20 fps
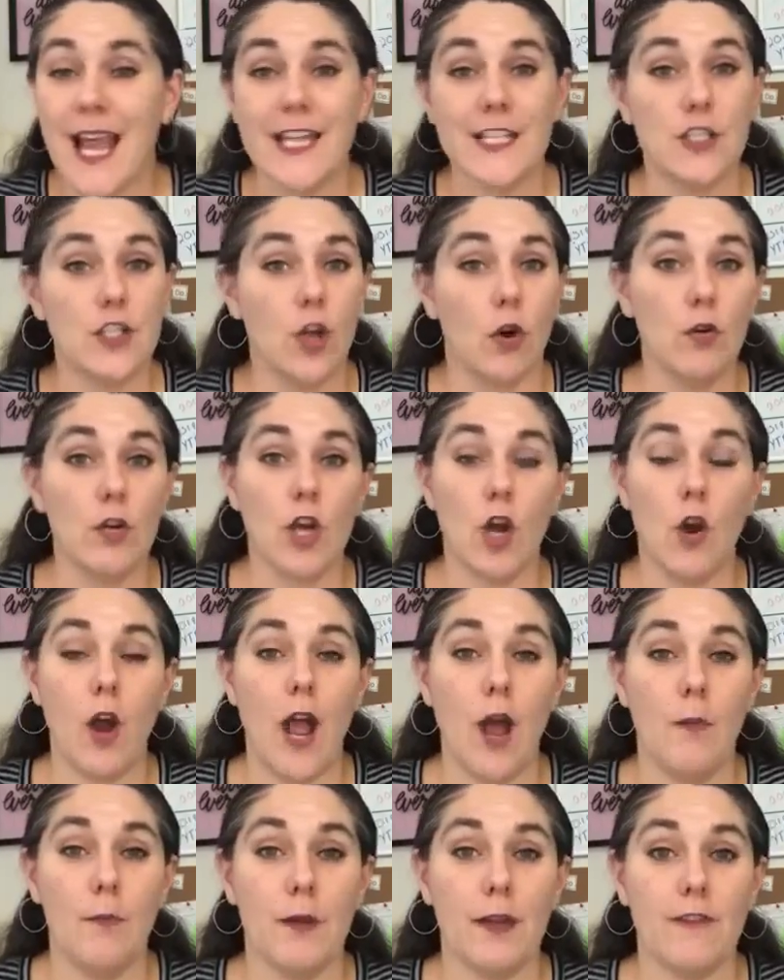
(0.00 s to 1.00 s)
I don't know
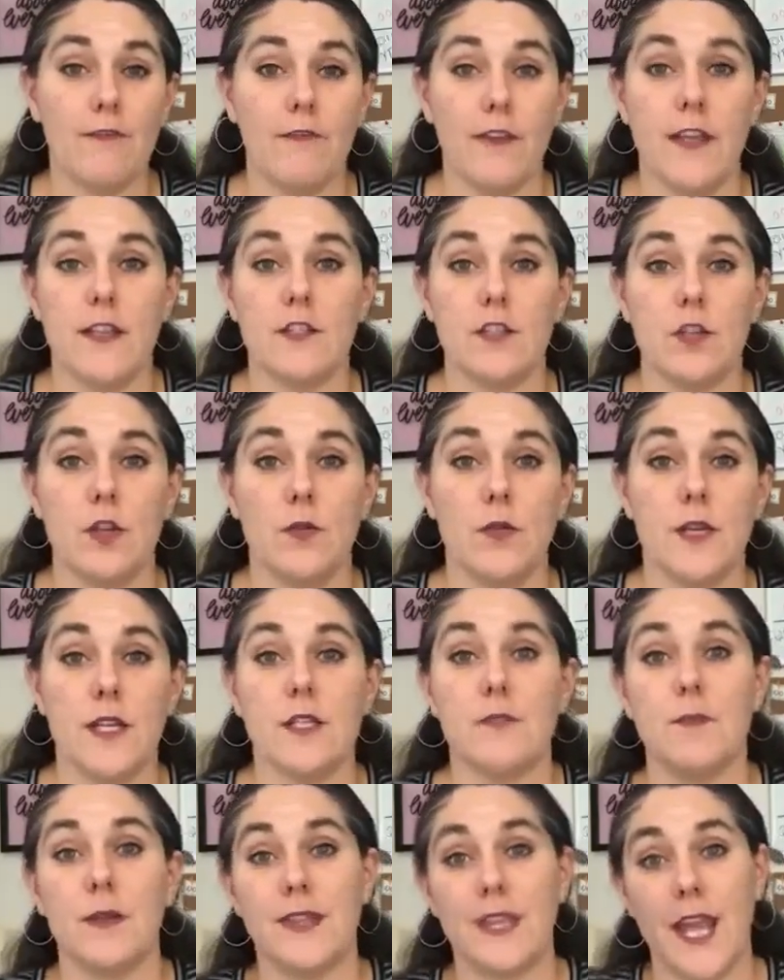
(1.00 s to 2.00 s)
how big Phase 2
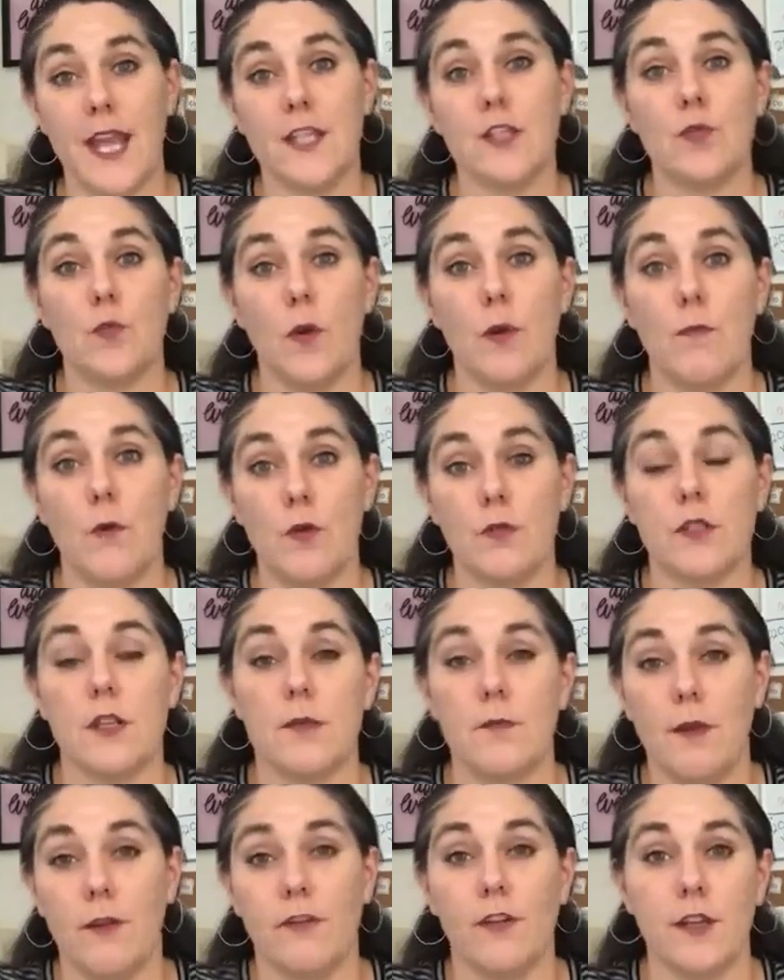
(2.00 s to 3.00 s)
is, but that's where most of
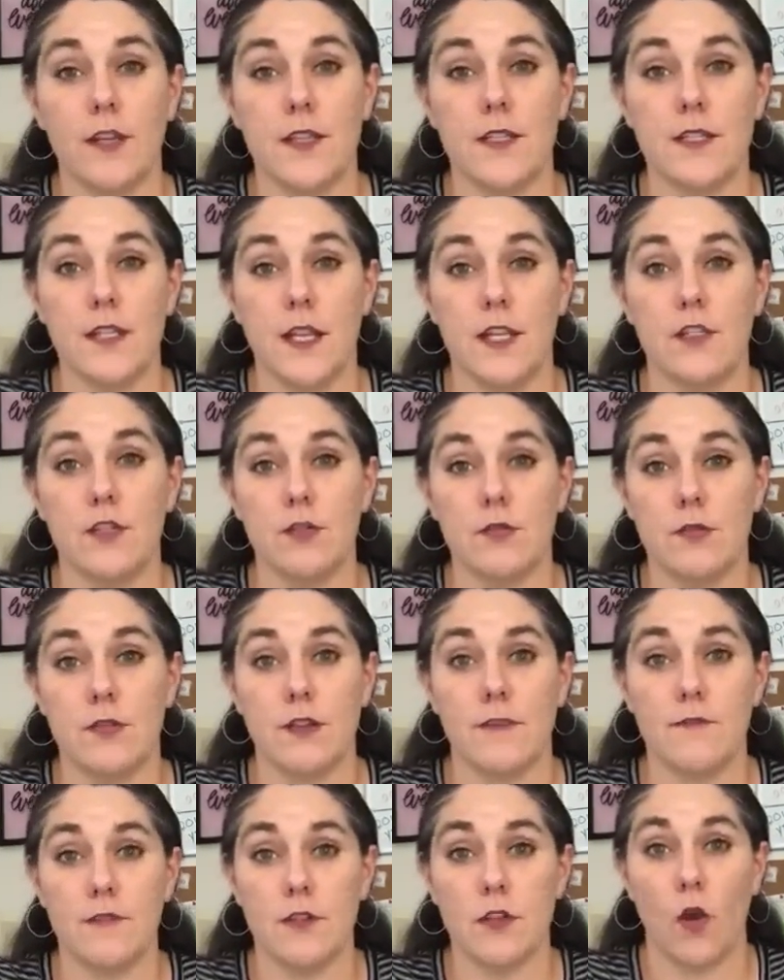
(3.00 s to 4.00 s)
the Beverly Estates new
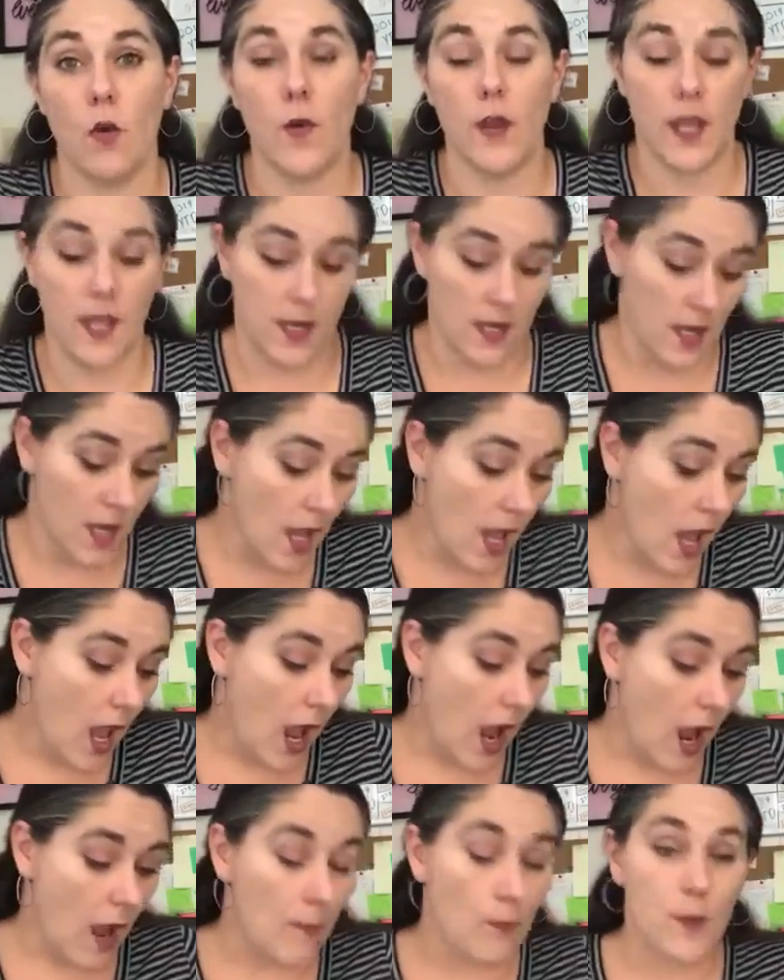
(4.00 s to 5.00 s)
stuff is going
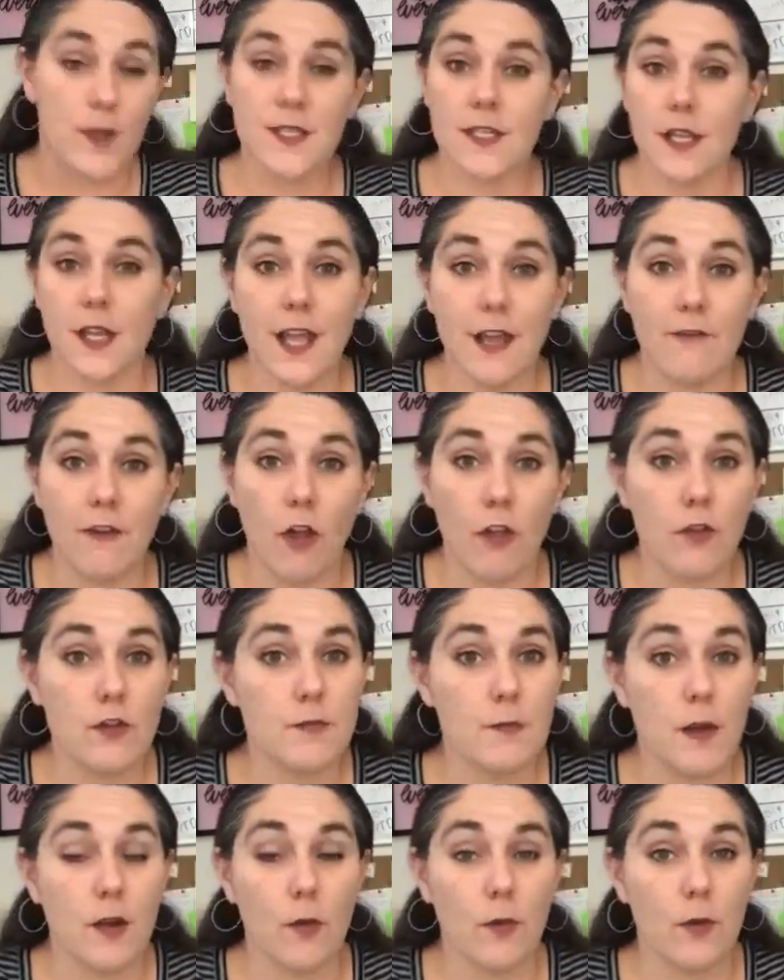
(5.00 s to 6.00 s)
in. We still have all
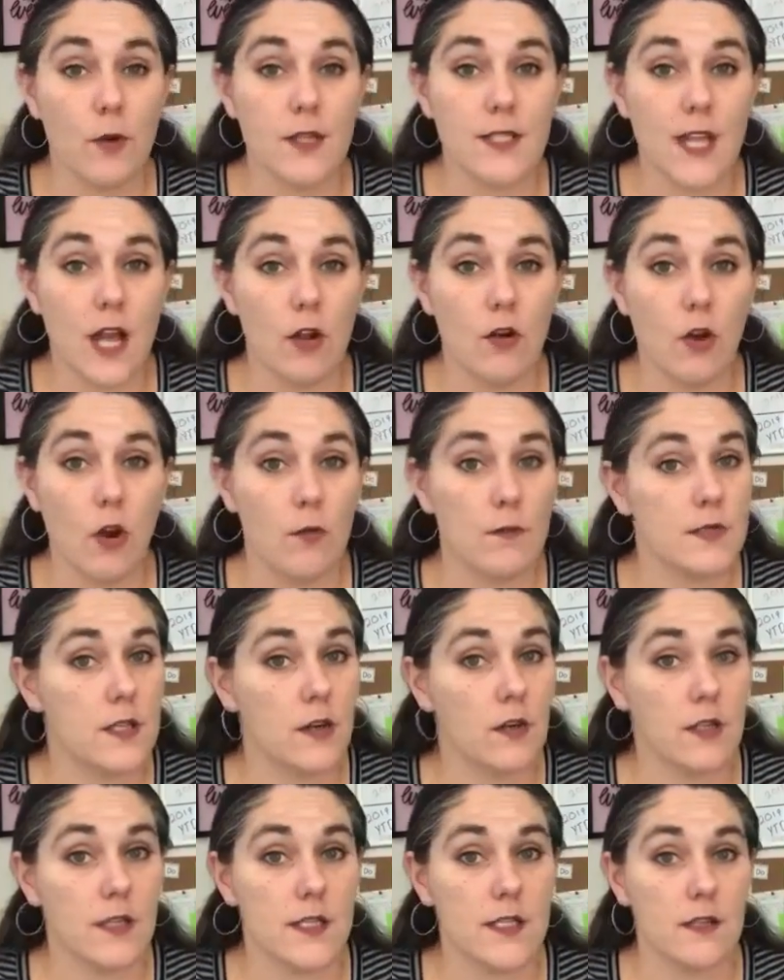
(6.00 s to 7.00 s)
those Meadowbrook townhomes
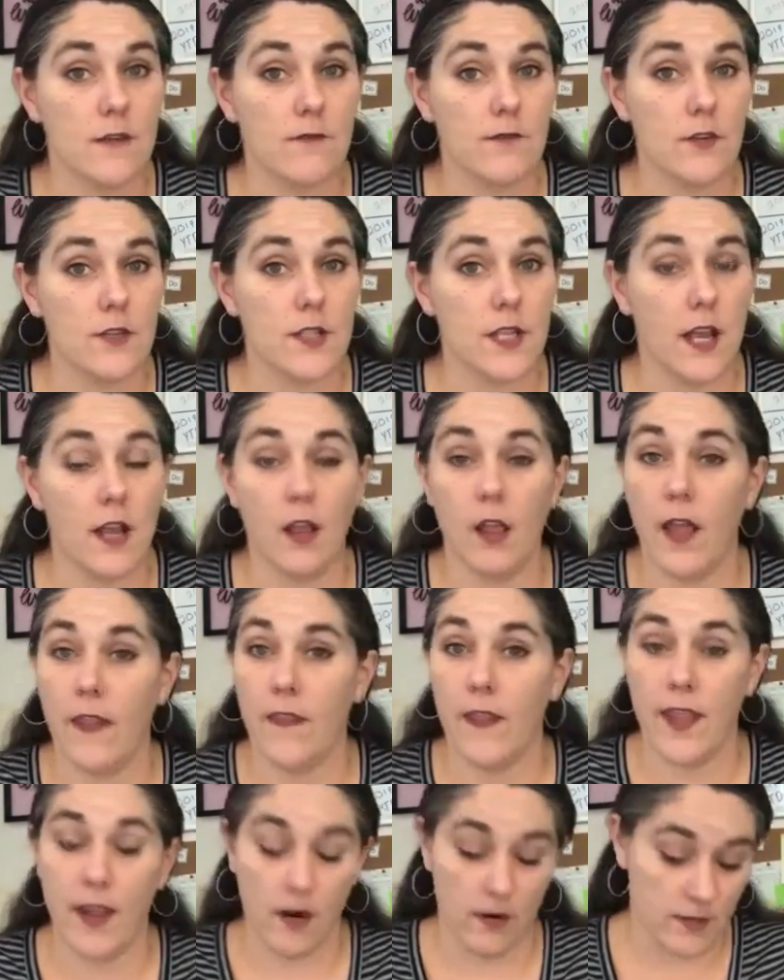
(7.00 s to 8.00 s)
that are listed for sale,
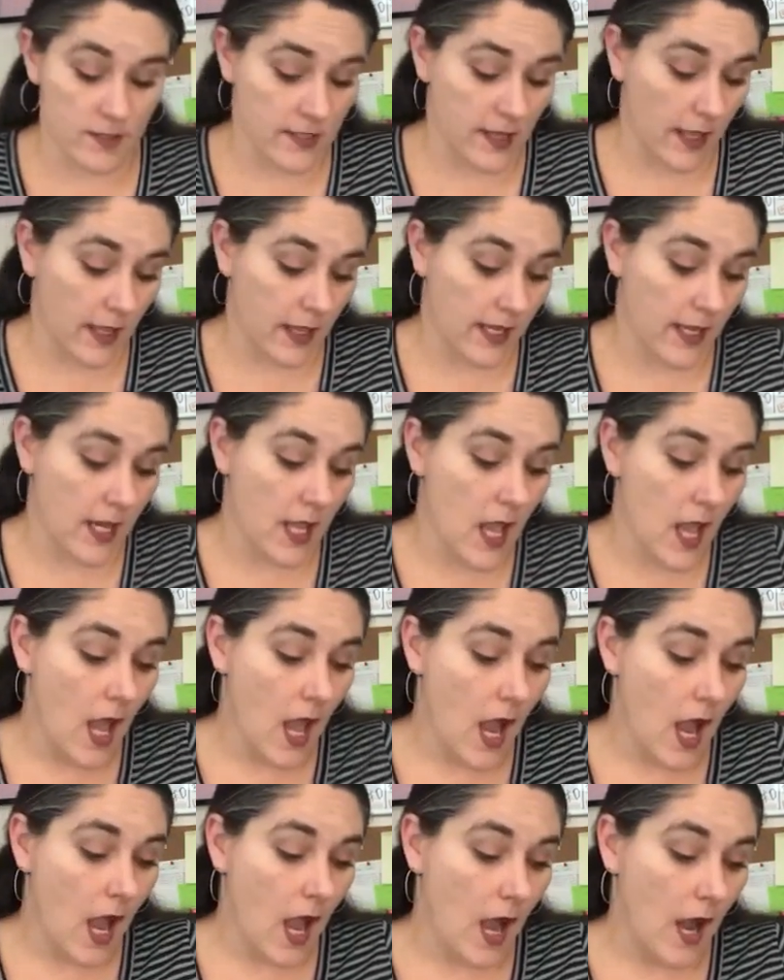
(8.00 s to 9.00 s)
and they are selling.
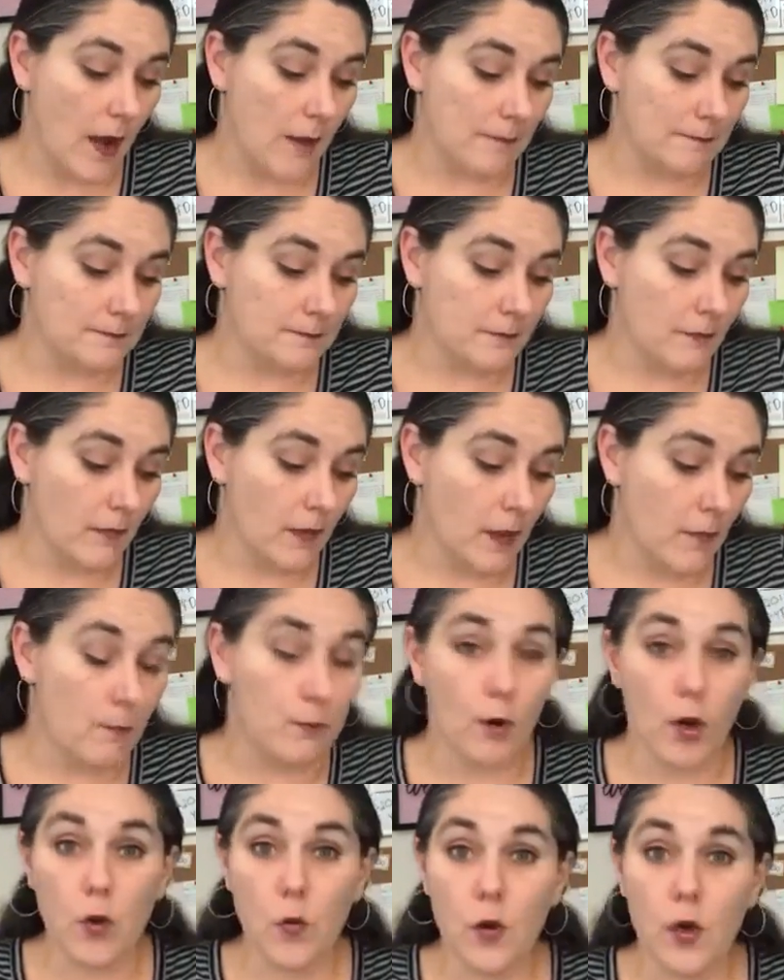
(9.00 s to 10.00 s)

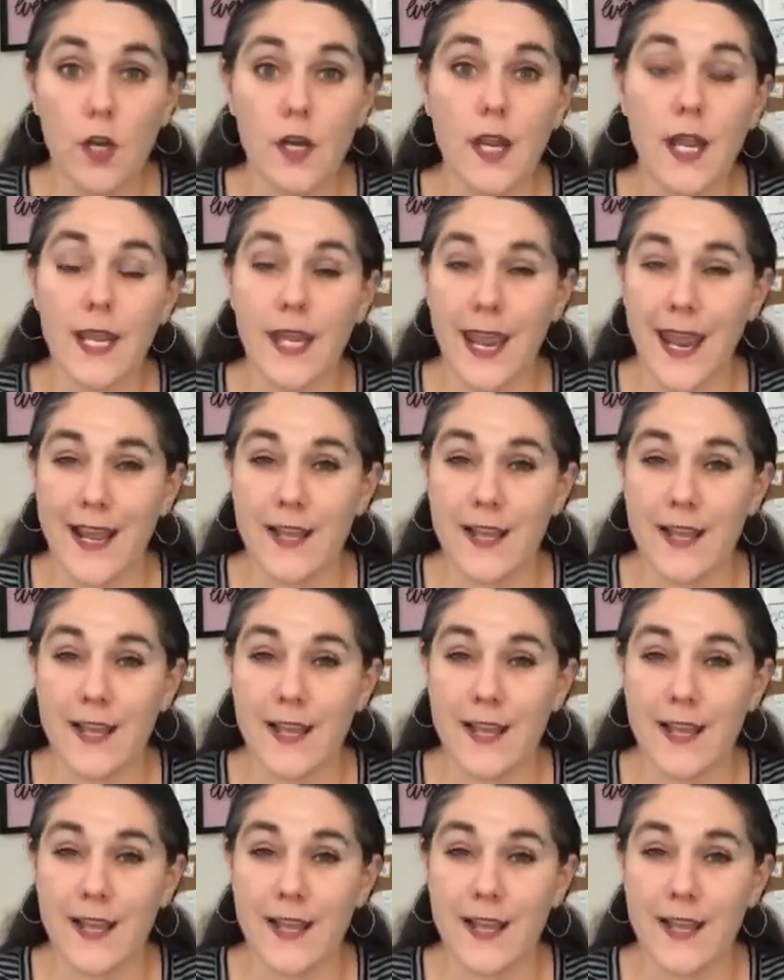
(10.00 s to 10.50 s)
Brookwood and